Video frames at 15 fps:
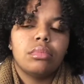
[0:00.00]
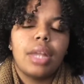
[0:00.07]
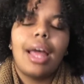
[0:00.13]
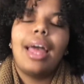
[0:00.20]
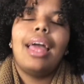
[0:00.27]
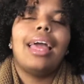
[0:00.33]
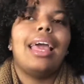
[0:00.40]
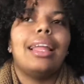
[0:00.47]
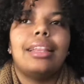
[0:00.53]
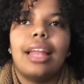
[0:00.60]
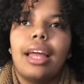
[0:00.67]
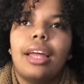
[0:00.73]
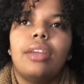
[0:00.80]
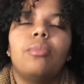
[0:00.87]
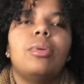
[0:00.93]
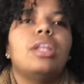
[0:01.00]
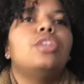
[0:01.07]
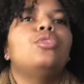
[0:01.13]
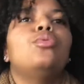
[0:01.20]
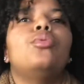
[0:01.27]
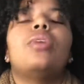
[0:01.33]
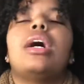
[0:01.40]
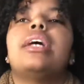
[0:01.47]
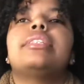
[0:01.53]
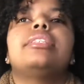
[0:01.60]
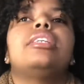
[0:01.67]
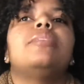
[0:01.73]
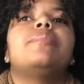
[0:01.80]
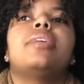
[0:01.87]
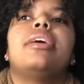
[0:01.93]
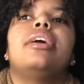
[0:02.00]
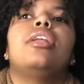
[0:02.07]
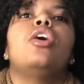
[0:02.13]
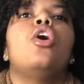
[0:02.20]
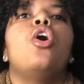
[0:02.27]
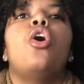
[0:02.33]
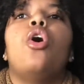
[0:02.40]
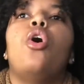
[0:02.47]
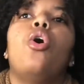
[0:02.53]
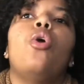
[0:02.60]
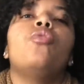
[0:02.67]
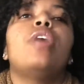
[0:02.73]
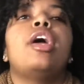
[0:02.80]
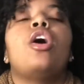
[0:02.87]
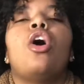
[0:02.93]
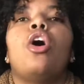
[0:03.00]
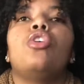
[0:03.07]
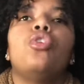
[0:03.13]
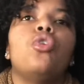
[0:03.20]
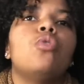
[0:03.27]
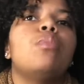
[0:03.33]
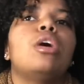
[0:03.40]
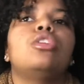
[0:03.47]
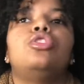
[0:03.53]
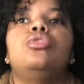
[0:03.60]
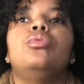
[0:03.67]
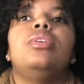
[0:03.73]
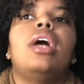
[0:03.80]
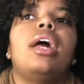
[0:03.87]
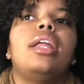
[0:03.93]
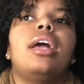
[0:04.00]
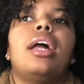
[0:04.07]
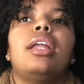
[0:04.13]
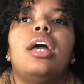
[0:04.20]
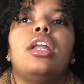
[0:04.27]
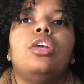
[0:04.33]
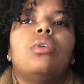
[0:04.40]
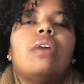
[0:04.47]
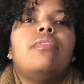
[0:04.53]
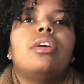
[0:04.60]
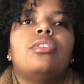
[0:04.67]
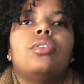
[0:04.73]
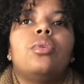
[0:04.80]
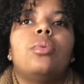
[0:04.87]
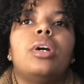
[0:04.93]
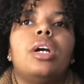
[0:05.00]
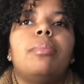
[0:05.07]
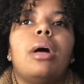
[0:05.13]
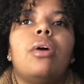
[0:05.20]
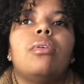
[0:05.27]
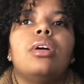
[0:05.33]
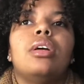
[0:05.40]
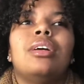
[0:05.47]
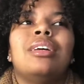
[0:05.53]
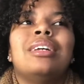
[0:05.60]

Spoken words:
I hate that. When a dude constantly keeps saying, oh, they all know about you, yada yada yada, you have nothing to worry about.